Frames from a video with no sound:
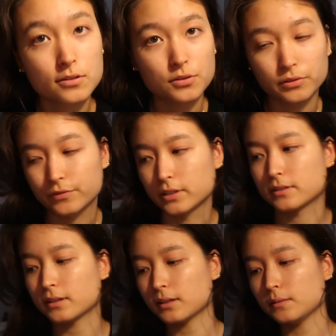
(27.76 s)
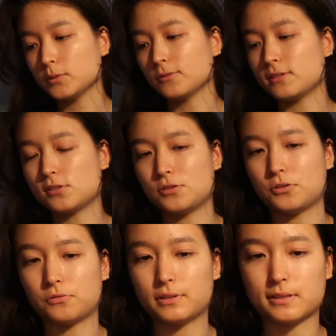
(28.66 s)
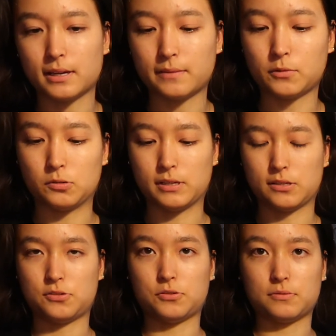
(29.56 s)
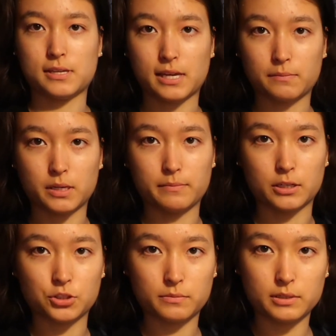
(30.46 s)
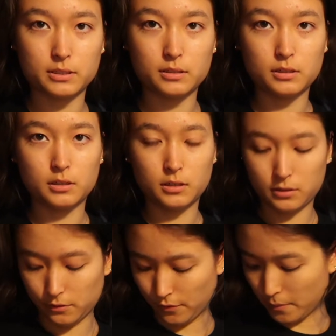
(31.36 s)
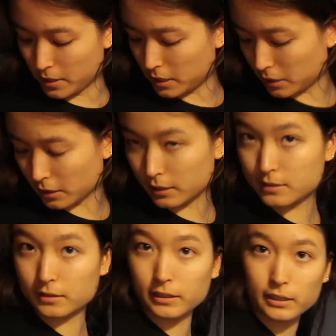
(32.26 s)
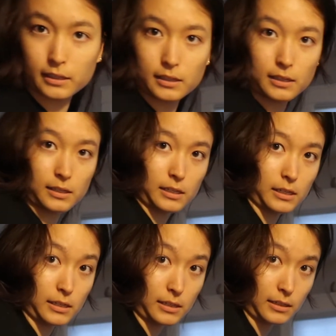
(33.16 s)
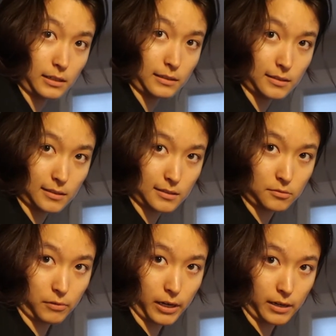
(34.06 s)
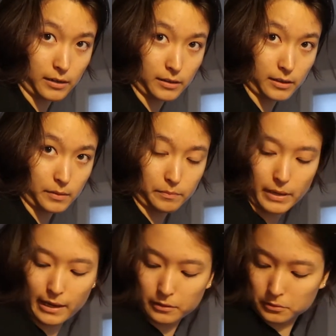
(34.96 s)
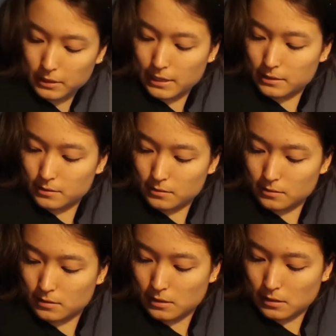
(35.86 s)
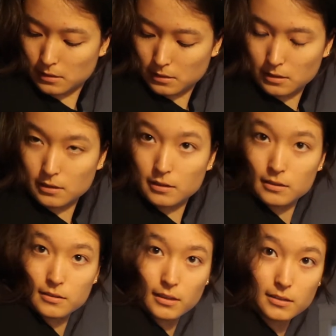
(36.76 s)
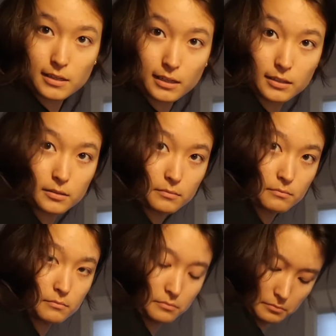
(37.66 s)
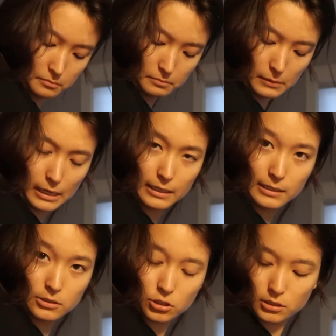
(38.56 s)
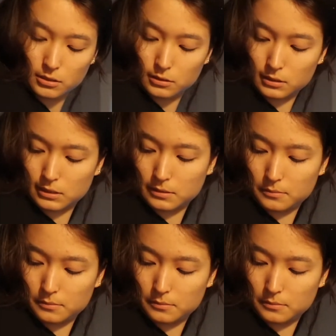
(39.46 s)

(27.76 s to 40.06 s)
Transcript: So the first thing that I'm going to do is I'm going to take my measurement from here to like here, because this is where the petal ends. So that's like 9 inches.